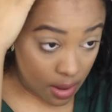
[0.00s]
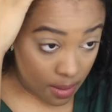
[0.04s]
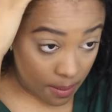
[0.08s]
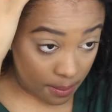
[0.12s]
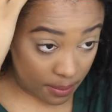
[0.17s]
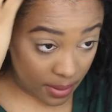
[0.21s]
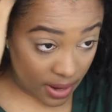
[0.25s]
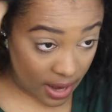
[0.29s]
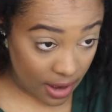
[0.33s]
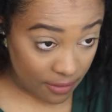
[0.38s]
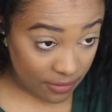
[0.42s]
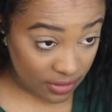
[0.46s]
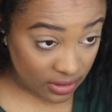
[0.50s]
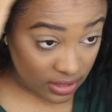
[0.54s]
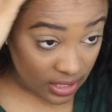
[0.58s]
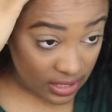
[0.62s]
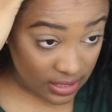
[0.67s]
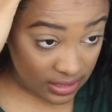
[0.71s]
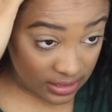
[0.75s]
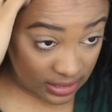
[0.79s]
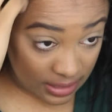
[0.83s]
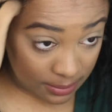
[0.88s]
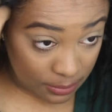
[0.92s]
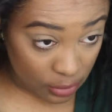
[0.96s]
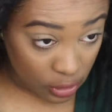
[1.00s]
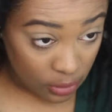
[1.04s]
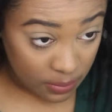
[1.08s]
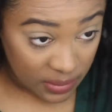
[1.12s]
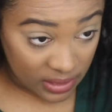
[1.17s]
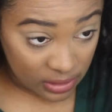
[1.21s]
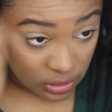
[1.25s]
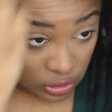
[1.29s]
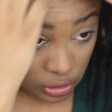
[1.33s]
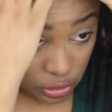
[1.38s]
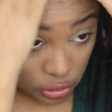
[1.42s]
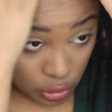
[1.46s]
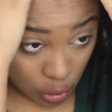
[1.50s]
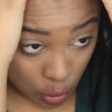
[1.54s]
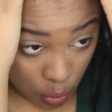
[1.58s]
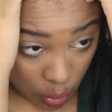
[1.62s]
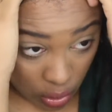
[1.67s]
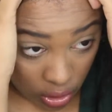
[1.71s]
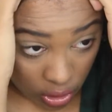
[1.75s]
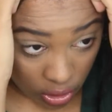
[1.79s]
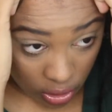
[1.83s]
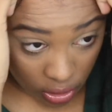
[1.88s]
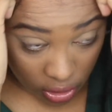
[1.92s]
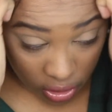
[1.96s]
But everything seems to be
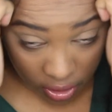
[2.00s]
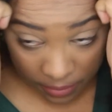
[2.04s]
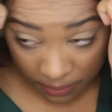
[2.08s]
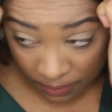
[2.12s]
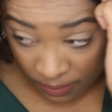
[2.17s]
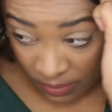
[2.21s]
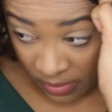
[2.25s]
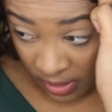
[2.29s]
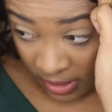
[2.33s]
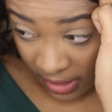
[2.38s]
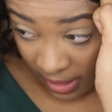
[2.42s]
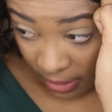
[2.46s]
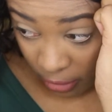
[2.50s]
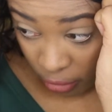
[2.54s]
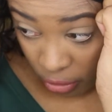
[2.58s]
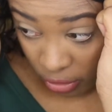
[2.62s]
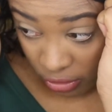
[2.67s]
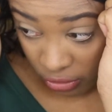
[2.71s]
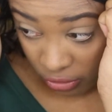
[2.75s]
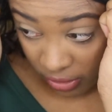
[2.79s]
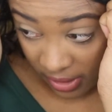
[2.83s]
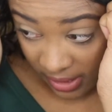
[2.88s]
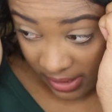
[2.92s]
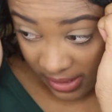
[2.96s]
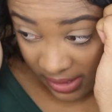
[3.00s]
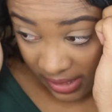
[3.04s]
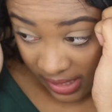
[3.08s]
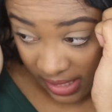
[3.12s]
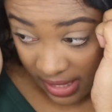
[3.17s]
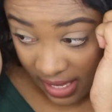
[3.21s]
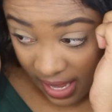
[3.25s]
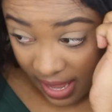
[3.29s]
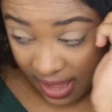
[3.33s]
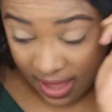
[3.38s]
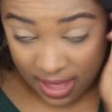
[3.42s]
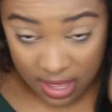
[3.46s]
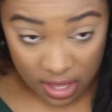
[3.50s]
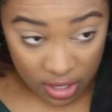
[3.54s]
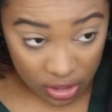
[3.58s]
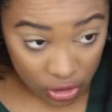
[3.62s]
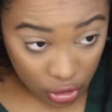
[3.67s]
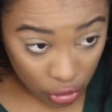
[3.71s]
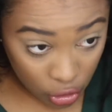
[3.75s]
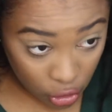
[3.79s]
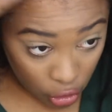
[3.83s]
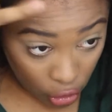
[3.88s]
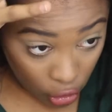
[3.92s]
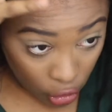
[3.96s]
so good. I don't know if you can see that
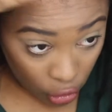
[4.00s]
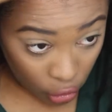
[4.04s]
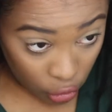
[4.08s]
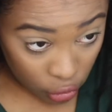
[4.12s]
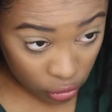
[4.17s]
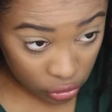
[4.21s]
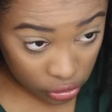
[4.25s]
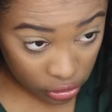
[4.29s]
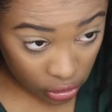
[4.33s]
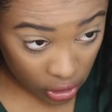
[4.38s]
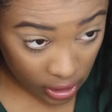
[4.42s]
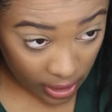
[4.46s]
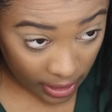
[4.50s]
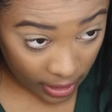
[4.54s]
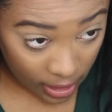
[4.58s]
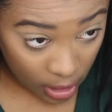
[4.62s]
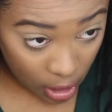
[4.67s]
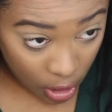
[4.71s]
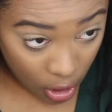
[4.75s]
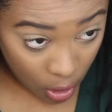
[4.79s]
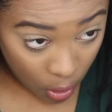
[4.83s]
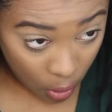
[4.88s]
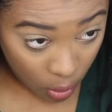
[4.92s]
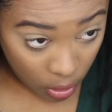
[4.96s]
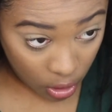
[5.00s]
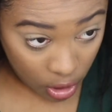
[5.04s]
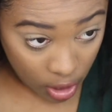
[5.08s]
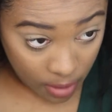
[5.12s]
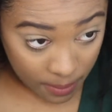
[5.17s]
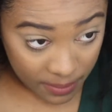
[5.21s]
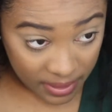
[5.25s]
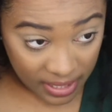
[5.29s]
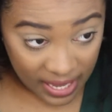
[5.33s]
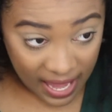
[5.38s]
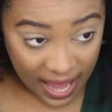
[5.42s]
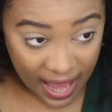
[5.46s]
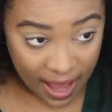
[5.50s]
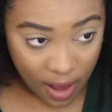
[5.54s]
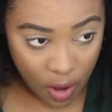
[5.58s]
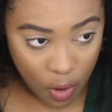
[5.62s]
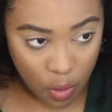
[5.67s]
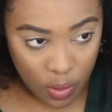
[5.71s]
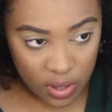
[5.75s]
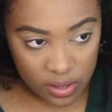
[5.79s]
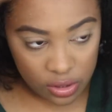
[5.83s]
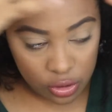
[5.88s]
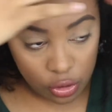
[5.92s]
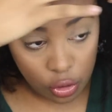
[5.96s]
the curls are like all coming
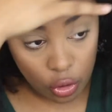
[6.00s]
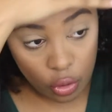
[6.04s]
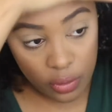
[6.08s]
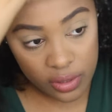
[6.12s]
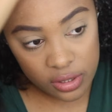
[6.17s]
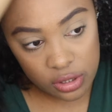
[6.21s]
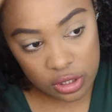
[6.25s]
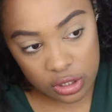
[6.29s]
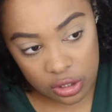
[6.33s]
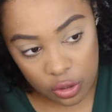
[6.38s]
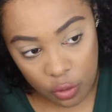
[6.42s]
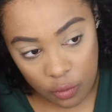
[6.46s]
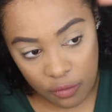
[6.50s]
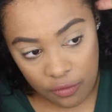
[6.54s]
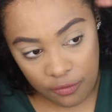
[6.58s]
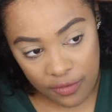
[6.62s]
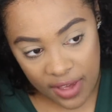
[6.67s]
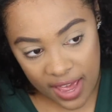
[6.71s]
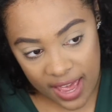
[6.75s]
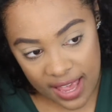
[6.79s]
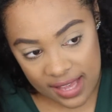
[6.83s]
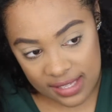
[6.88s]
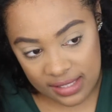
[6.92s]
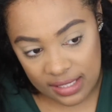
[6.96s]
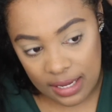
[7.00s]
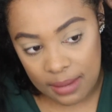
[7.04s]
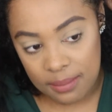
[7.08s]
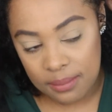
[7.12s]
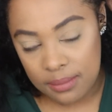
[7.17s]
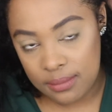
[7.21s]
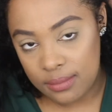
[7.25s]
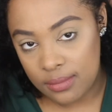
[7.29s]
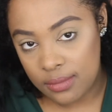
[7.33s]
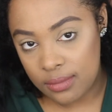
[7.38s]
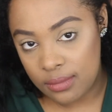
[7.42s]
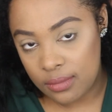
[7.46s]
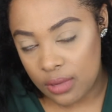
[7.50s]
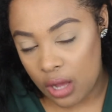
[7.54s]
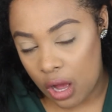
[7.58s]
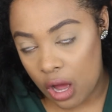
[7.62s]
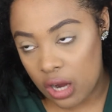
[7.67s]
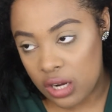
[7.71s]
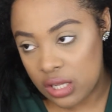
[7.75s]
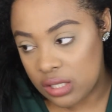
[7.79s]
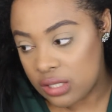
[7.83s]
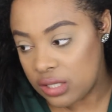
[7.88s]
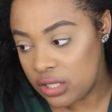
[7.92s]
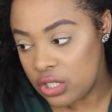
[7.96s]
out. It's growing so fast. I'm
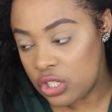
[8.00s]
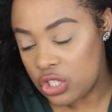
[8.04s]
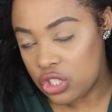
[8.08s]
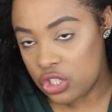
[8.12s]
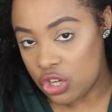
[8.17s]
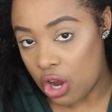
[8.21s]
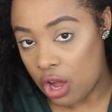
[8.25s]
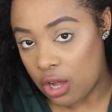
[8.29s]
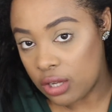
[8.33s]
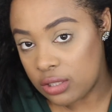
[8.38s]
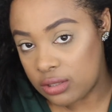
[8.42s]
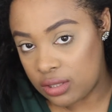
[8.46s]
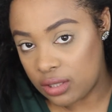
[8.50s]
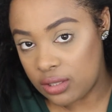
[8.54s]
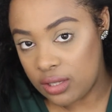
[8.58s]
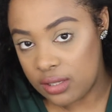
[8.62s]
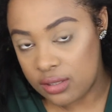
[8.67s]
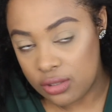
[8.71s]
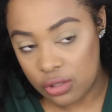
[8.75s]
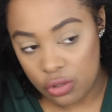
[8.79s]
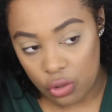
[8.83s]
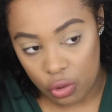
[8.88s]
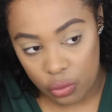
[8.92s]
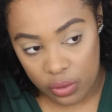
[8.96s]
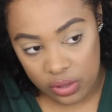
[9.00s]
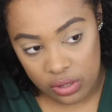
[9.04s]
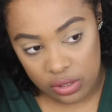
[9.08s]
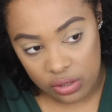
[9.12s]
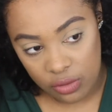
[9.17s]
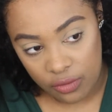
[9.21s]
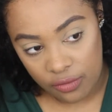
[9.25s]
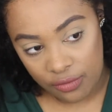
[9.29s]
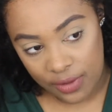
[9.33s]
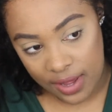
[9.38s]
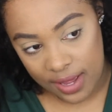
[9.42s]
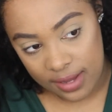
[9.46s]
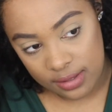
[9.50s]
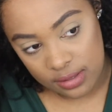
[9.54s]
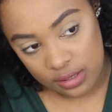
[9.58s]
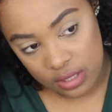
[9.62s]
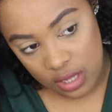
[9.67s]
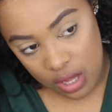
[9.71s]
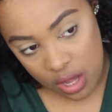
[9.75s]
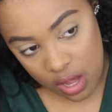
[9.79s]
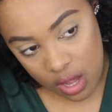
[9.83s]
honestly shocked it's growing so fast.